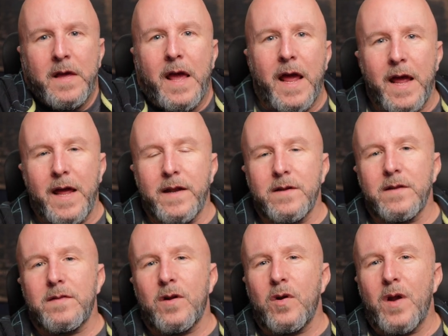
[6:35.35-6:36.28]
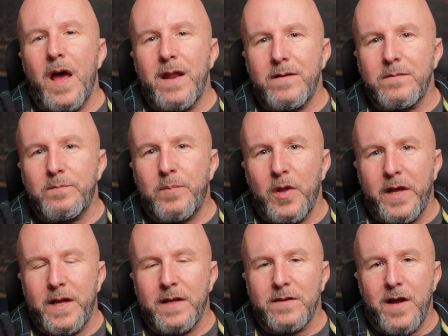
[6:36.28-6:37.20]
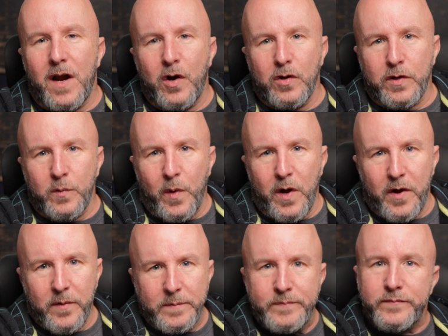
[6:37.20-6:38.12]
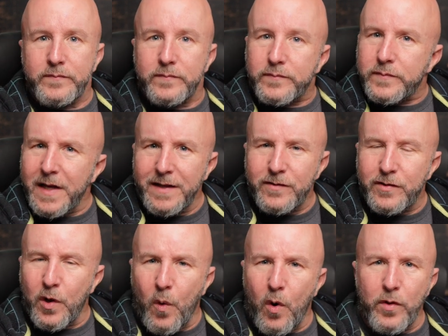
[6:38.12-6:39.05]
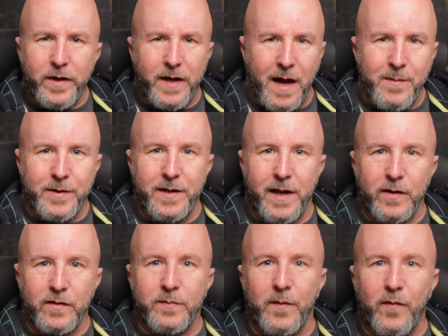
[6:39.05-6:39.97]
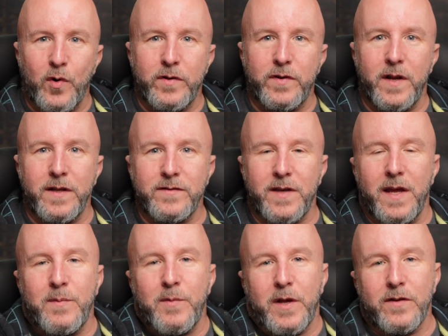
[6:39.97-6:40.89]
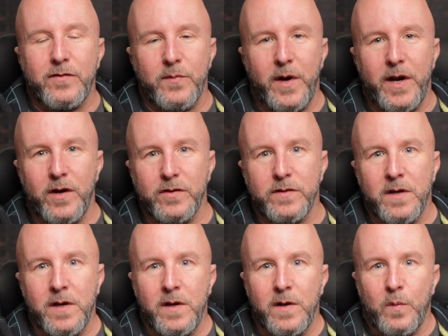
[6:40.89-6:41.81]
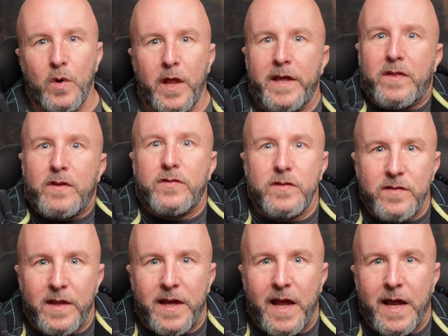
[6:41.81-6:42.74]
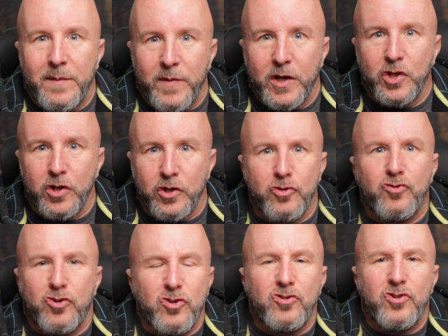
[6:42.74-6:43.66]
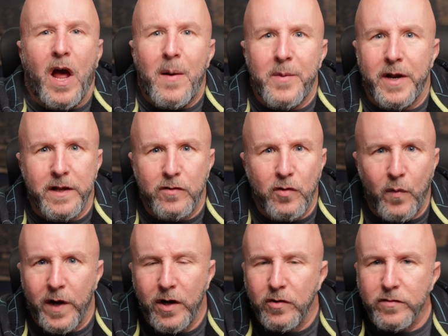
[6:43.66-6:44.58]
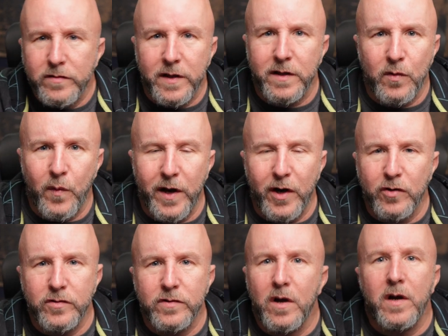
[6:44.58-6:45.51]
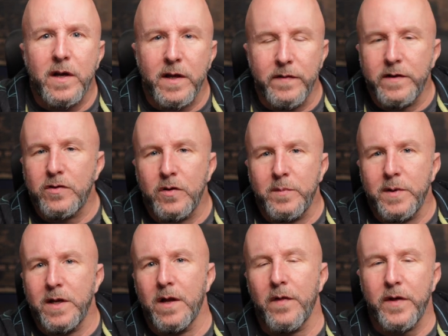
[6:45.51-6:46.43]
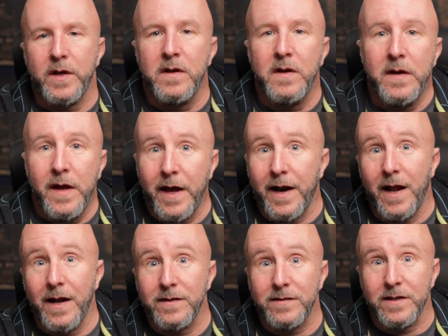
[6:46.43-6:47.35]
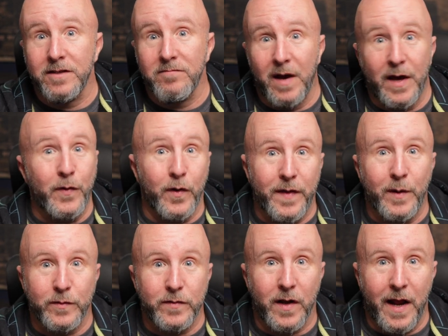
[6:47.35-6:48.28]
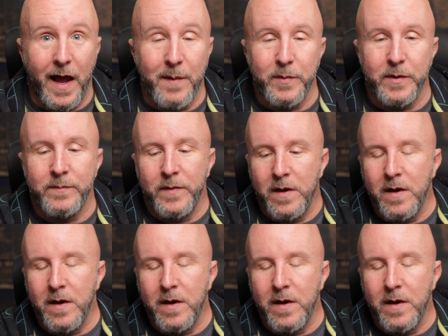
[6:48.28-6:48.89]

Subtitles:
and they're not playing entirely well. And so all the commentators before today's game against the Raiders were like, this is the game, they should just dominate the Raiders, like the Raiders suck and this should be nothing. And honestly, I thought that was going to happen.